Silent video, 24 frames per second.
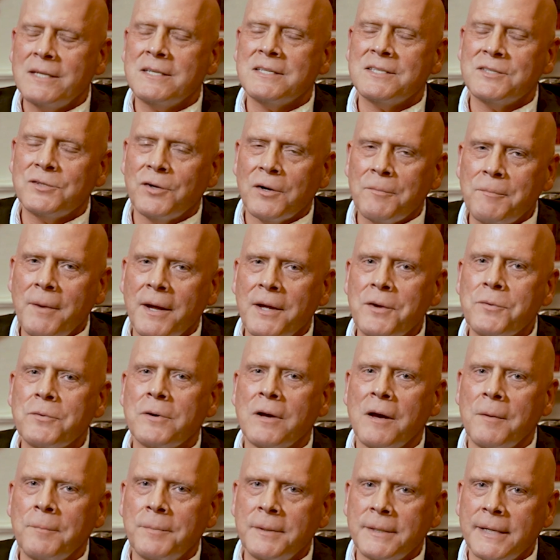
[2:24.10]
to start my own
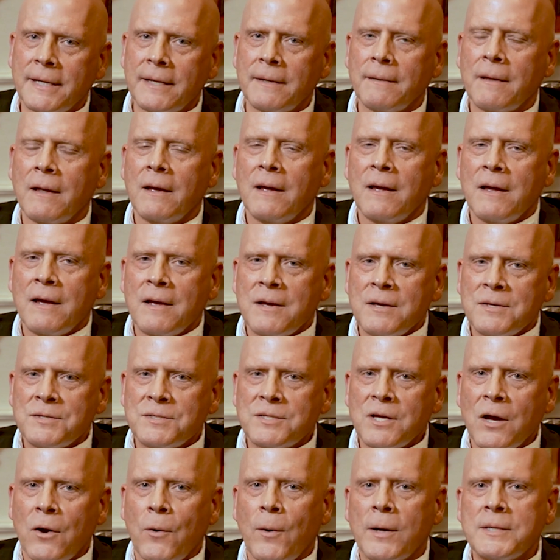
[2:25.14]
company.
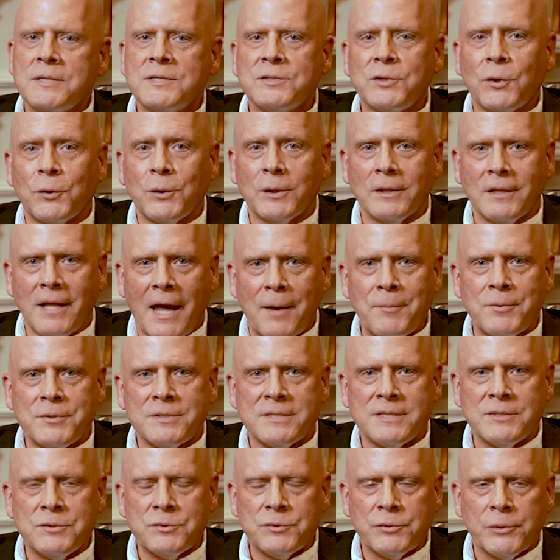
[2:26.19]
So I started
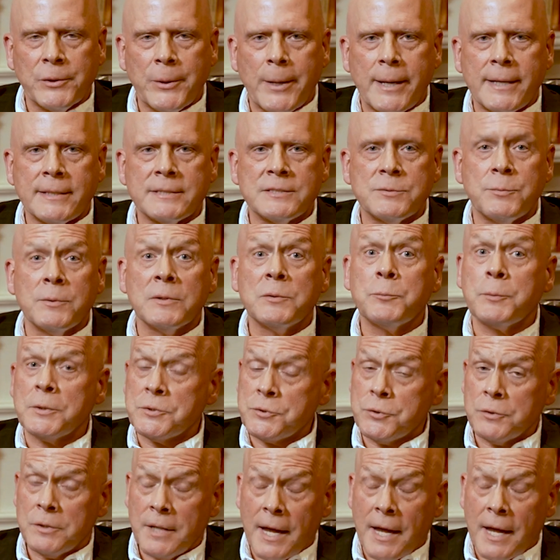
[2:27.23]
Lambertson Truex with Richard